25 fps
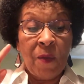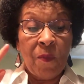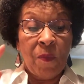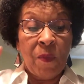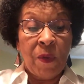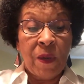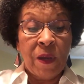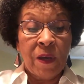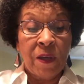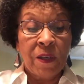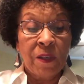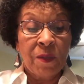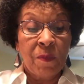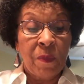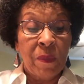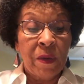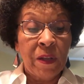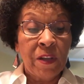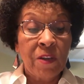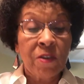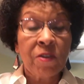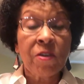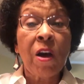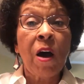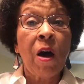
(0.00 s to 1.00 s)
Because
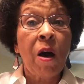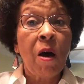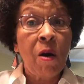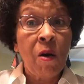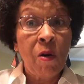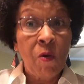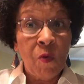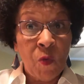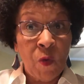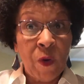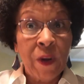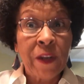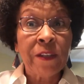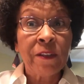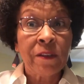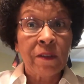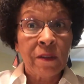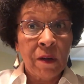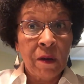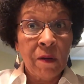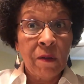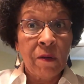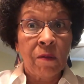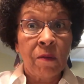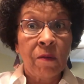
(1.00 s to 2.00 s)
mothers always
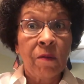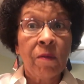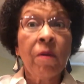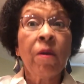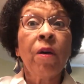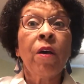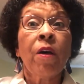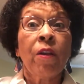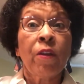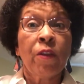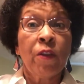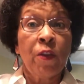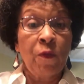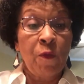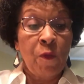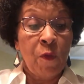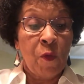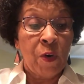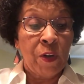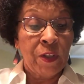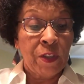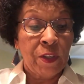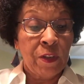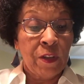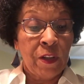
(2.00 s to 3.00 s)
know the
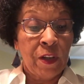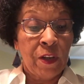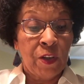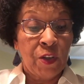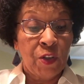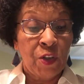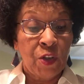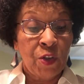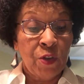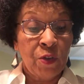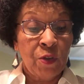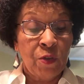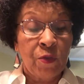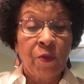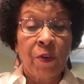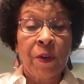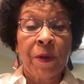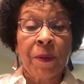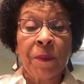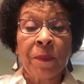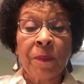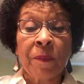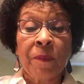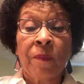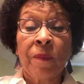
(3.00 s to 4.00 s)
voice of their children.
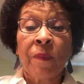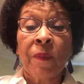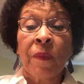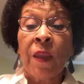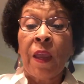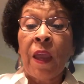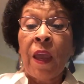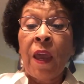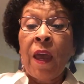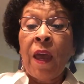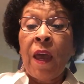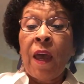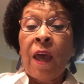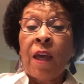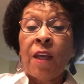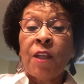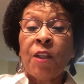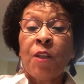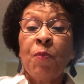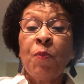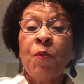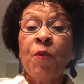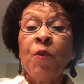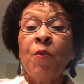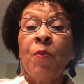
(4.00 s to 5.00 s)

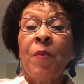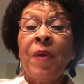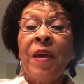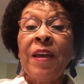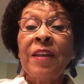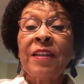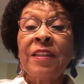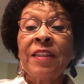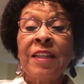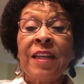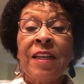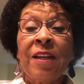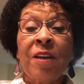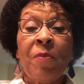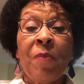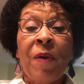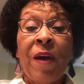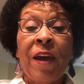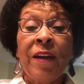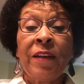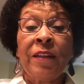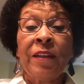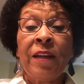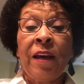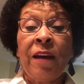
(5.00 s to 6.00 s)
Spoon Man settled
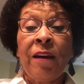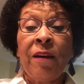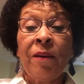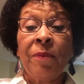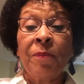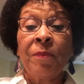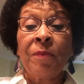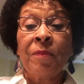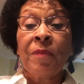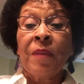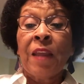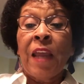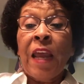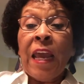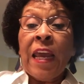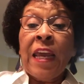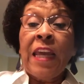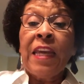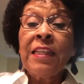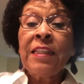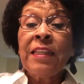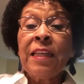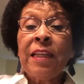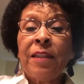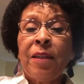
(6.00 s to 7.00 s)
back down.
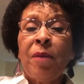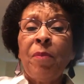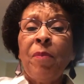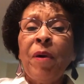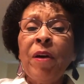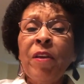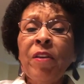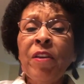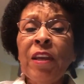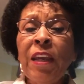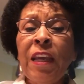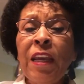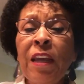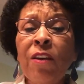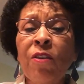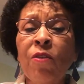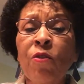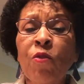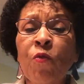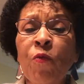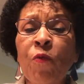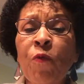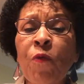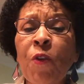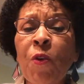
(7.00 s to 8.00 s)
He said, the mother
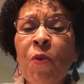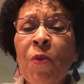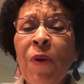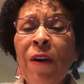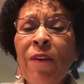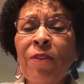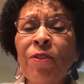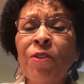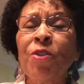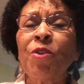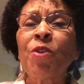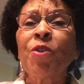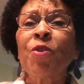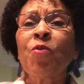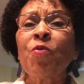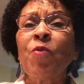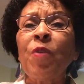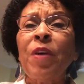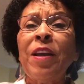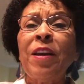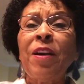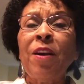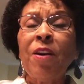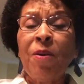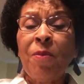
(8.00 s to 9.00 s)
eagle flew out to
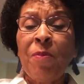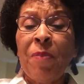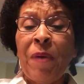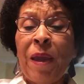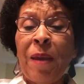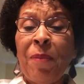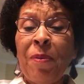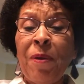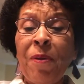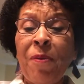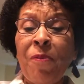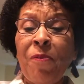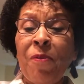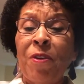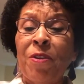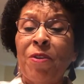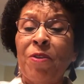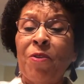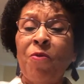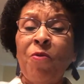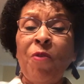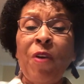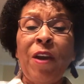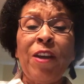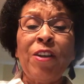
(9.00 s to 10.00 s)
greet her baby
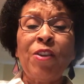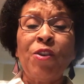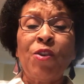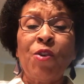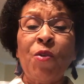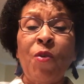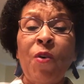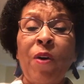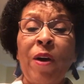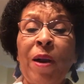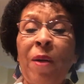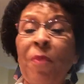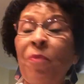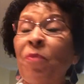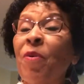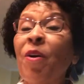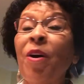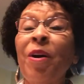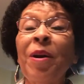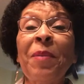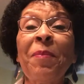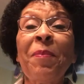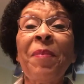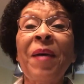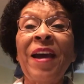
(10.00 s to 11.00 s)
with great joy and
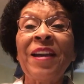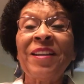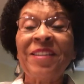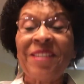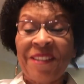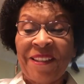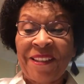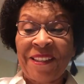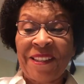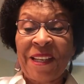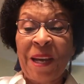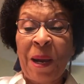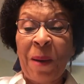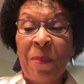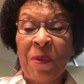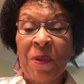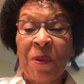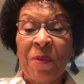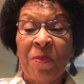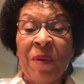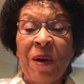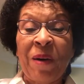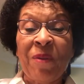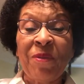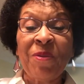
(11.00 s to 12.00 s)
brought him back to the top of
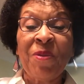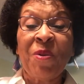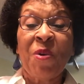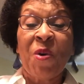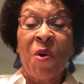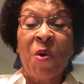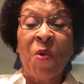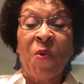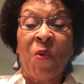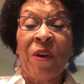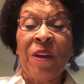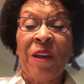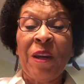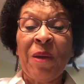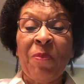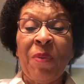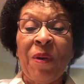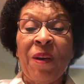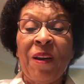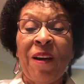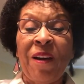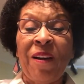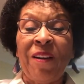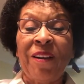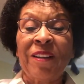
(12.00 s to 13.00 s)
the mountain where he
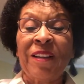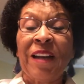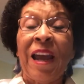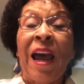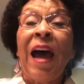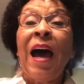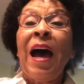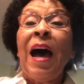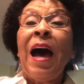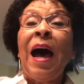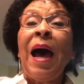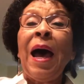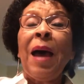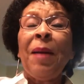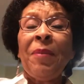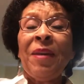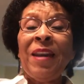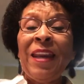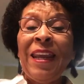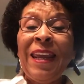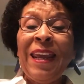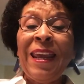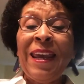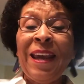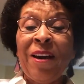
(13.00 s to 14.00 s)
belonged. I'm
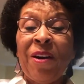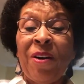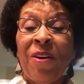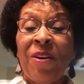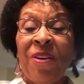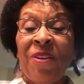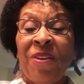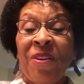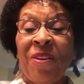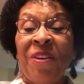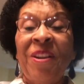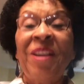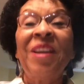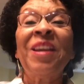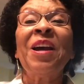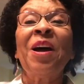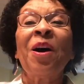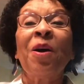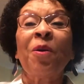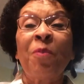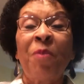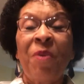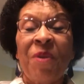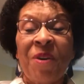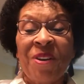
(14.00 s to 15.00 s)
an eagle, the
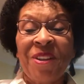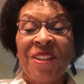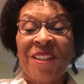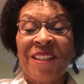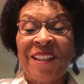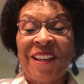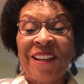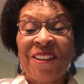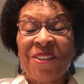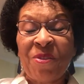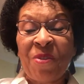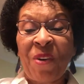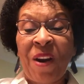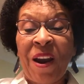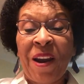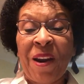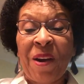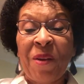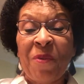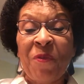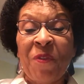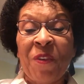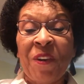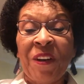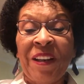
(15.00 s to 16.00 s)
young bird said
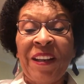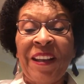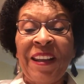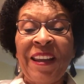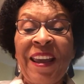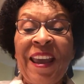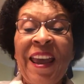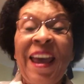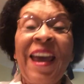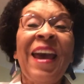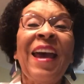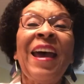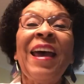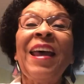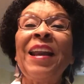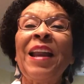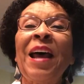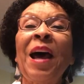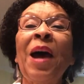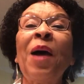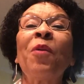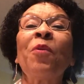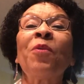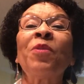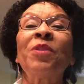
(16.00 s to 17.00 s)
triumphantly,
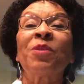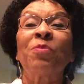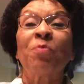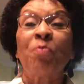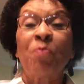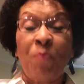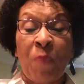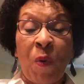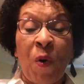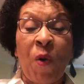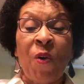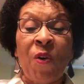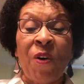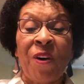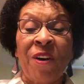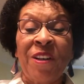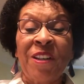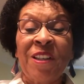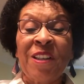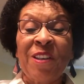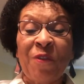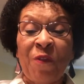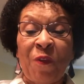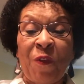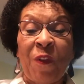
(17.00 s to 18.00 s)
and I was
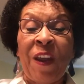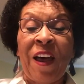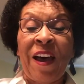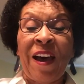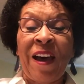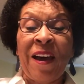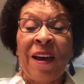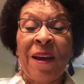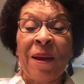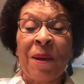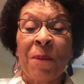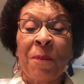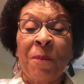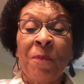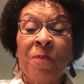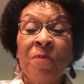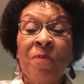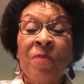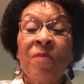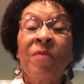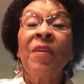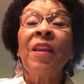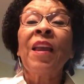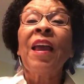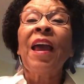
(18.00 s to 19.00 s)
born to fly.
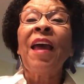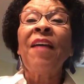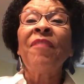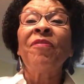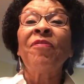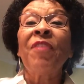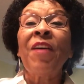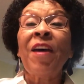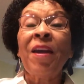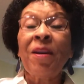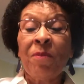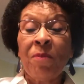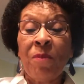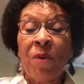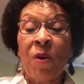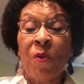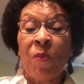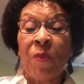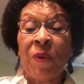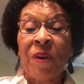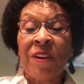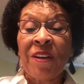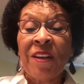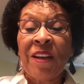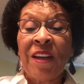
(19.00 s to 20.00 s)
At that
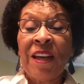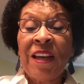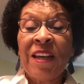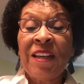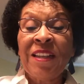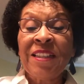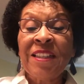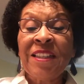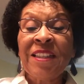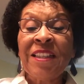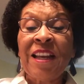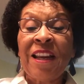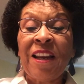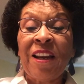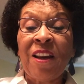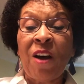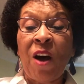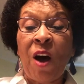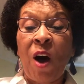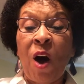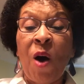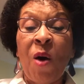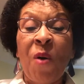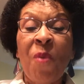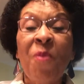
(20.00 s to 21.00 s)
moment,
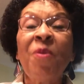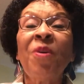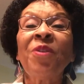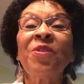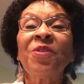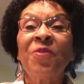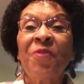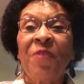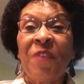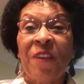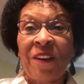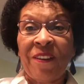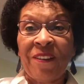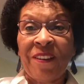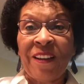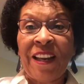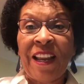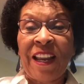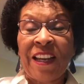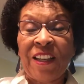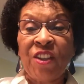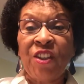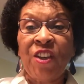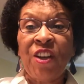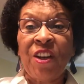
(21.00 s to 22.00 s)
Stella almost felt
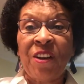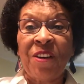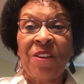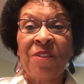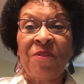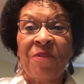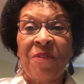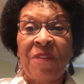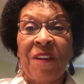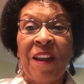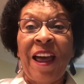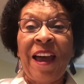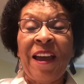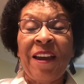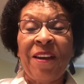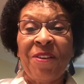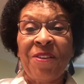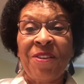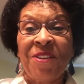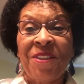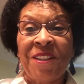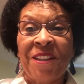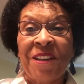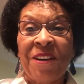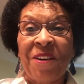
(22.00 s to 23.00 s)
like she could fly
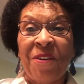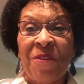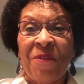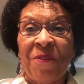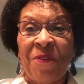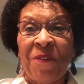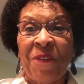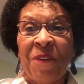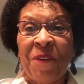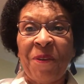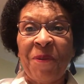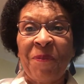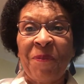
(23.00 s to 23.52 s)
herself.